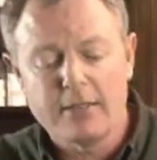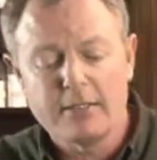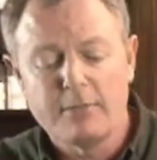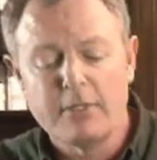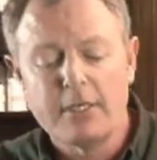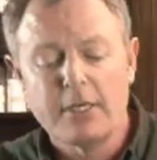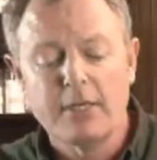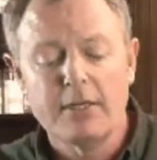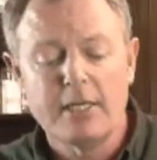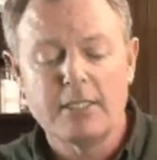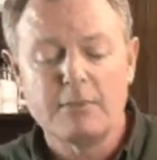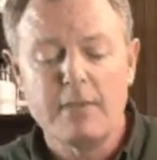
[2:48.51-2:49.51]
It's a material
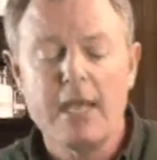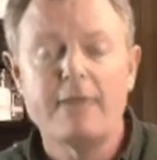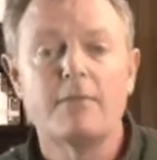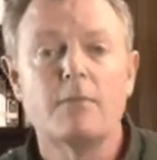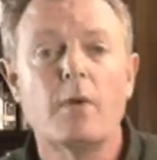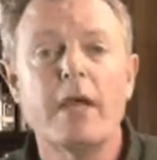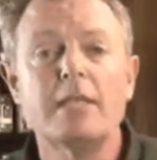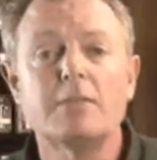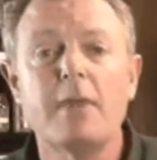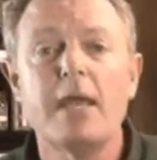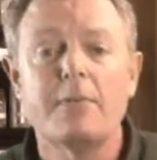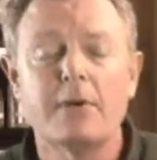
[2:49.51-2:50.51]
that's made from waste
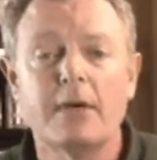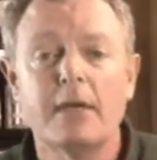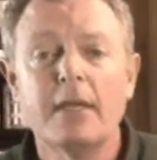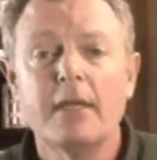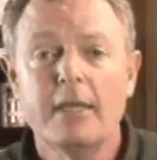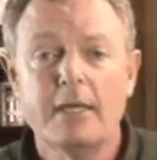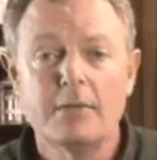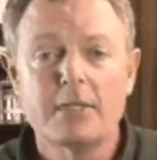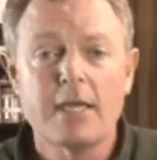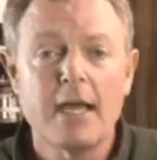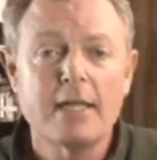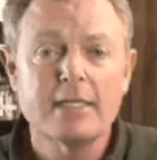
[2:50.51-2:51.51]
paper in
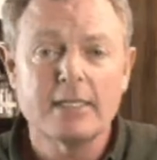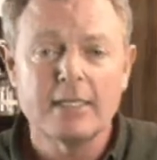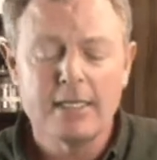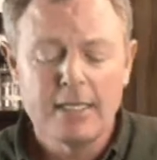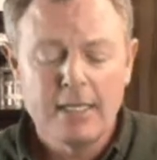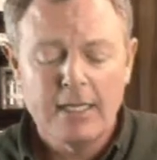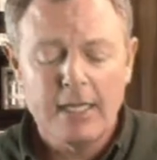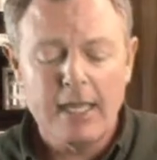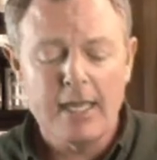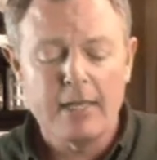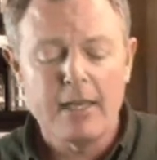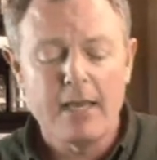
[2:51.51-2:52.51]
Wisconsin,
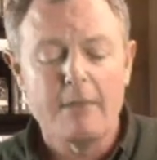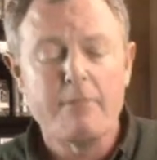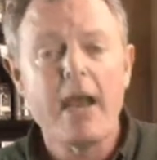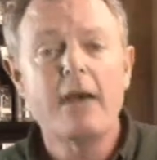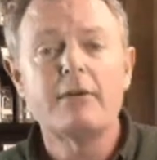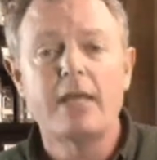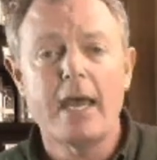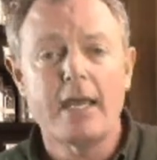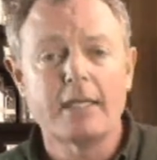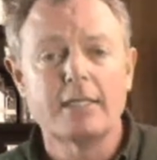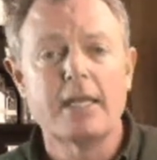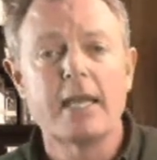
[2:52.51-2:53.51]
and Biodac
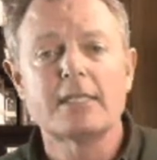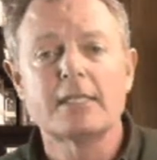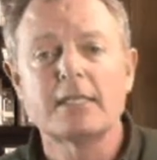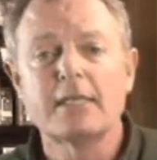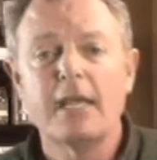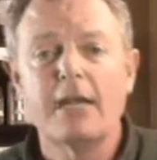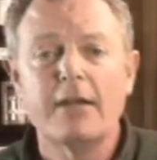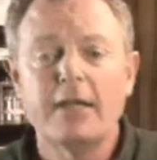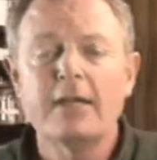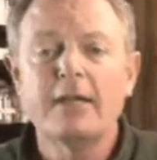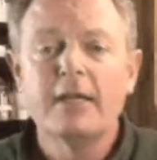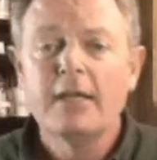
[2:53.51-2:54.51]
is an excellent
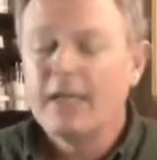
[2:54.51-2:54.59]
carrier.